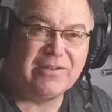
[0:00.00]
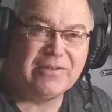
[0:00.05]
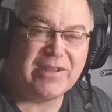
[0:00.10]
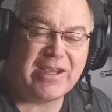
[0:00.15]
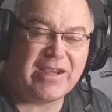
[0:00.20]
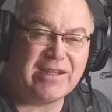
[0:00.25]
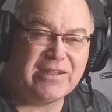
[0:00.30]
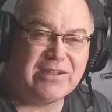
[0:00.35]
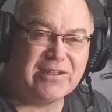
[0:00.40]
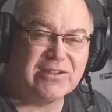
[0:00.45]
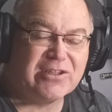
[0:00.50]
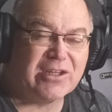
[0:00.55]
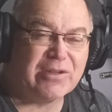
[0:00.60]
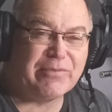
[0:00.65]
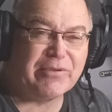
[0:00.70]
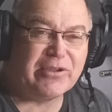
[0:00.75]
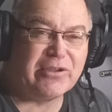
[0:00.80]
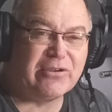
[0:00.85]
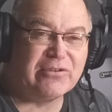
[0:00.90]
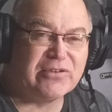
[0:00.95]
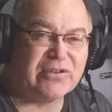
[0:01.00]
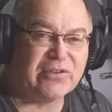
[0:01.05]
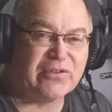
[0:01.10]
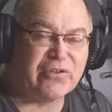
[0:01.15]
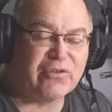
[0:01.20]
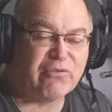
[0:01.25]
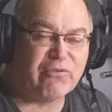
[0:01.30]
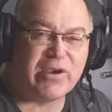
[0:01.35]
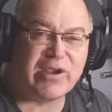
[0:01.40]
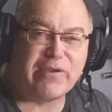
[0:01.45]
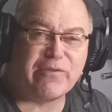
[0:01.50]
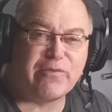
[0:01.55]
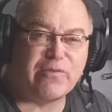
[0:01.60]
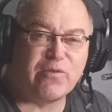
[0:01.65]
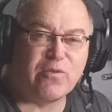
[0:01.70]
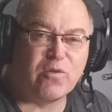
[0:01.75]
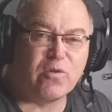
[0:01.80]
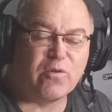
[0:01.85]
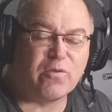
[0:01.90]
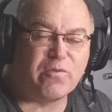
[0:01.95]
the heating is going to be using 300,
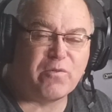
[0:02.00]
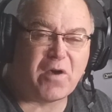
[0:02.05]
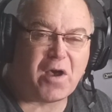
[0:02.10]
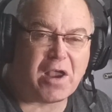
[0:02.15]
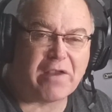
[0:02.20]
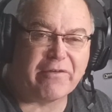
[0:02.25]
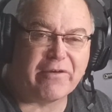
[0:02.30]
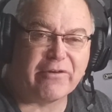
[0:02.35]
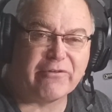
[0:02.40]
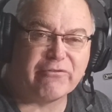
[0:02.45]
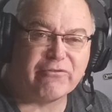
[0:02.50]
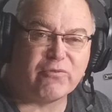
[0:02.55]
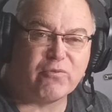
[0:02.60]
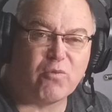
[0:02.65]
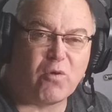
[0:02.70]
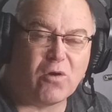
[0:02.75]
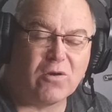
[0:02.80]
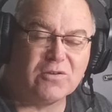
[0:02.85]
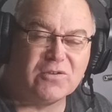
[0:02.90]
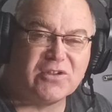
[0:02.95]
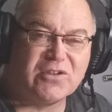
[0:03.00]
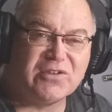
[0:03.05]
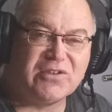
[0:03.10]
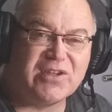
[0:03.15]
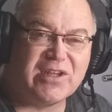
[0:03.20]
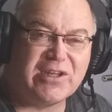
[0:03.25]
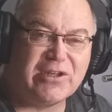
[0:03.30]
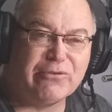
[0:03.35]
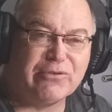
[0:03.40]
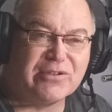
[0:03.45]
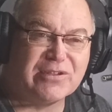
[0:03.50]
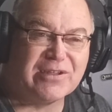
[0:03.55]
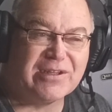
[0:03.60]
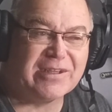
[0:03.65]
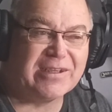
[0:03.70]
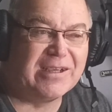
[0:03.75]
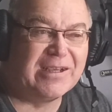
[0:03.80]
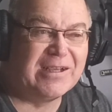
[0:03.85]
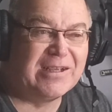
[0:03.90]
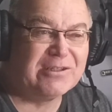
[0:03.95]
400, 500 watts
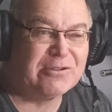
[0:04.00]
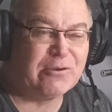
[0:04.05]
continuously.